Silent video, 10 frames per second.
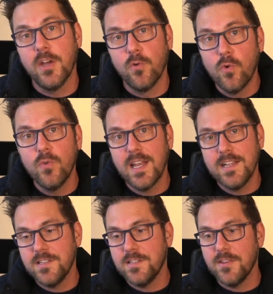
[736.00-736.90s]
They're all
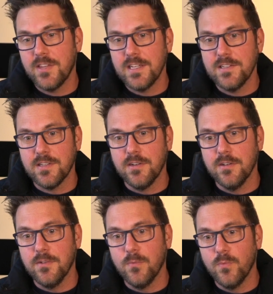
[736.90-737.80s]
related to things that
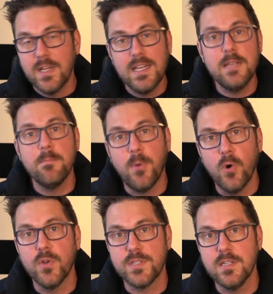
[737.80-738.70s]
are really
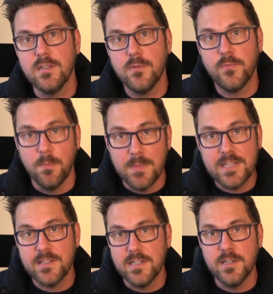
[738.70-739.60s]
important for me
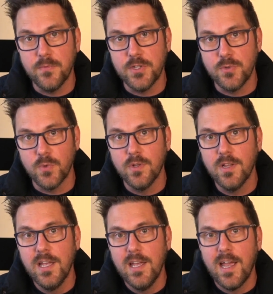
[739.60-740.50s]
as an individual,
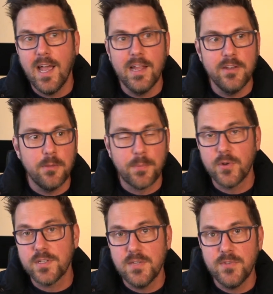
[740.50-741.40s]
and the
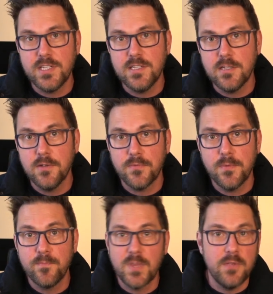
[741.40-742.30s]
productivity stuff,
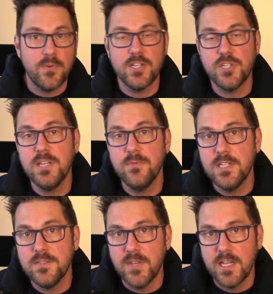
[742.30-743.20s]
if I achieve
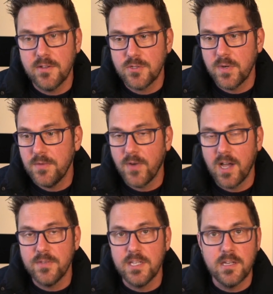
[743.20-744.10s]
these videos,
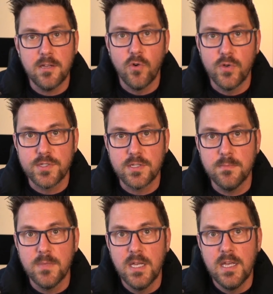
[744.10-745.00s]
25 a year,
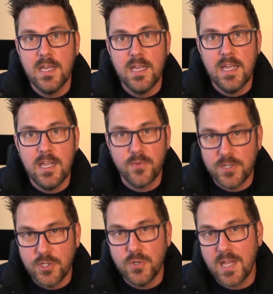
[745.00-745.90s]
awesome. If I
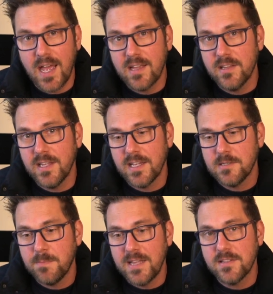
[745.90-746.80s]
do that at the
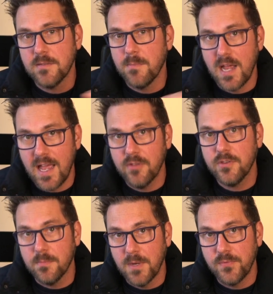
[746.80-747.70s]
expense of my health
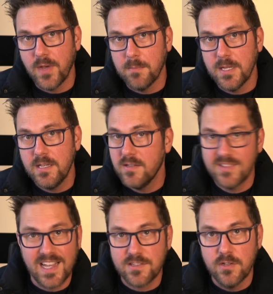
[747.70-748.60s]
and my family,
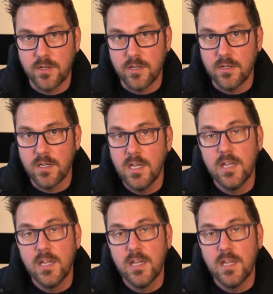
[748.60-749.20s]
that's not good.